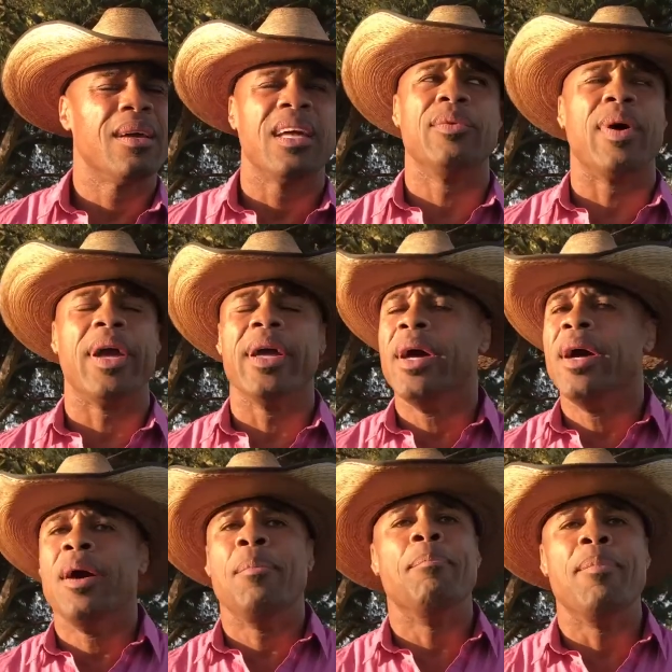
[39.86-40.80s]
Anyway,
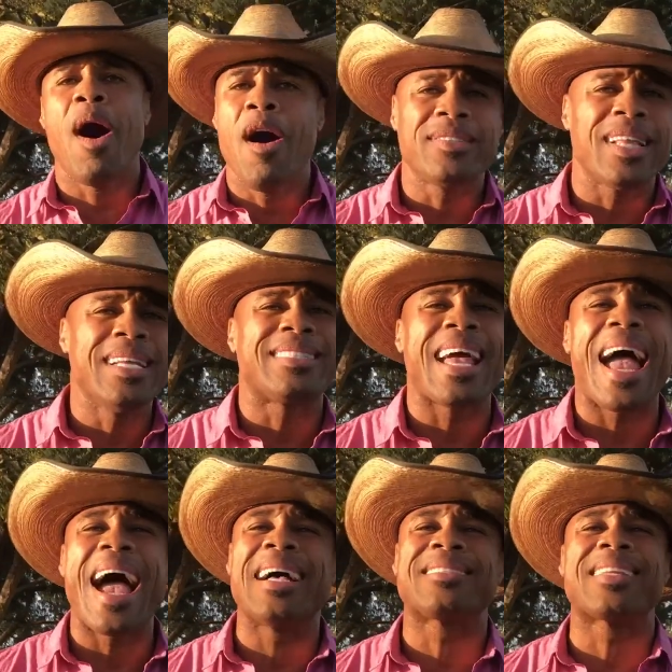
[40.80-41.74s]

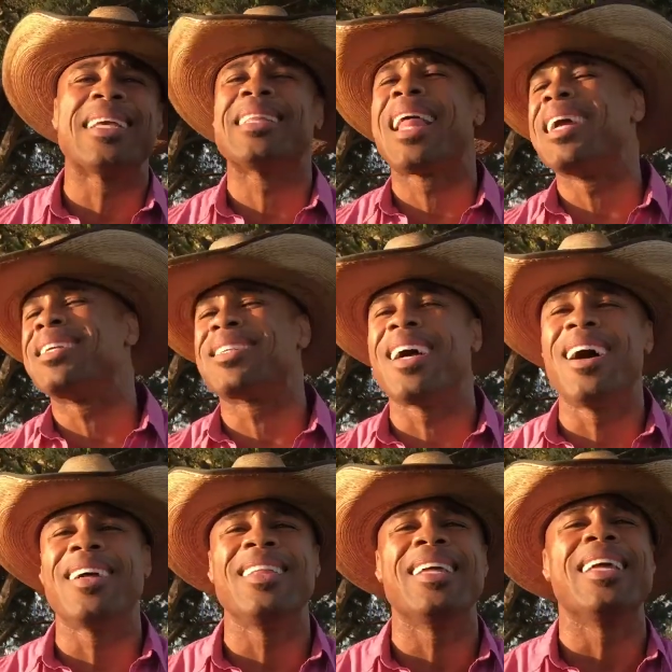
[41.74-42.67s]
multitasking like
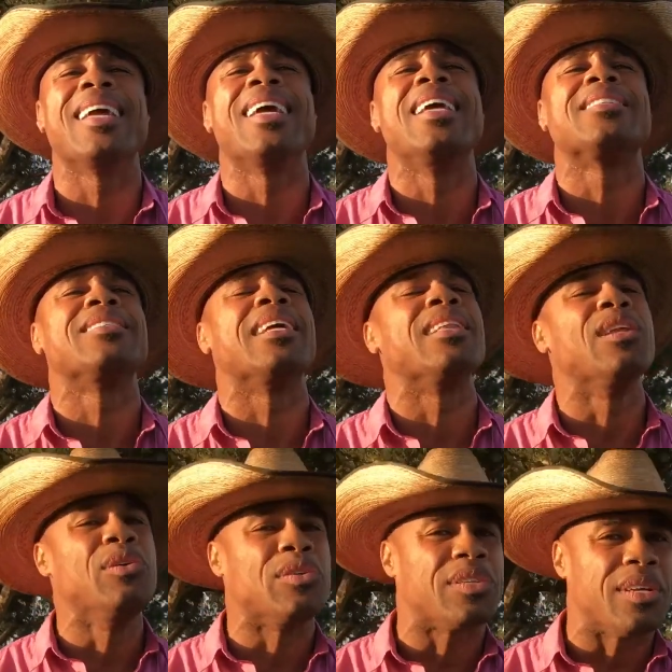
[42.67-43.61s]
juggling is an
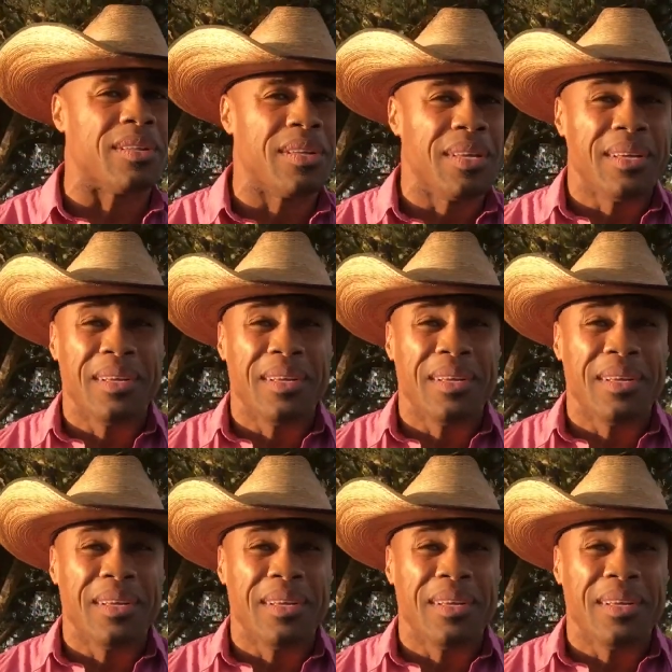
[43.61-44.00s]
illusion.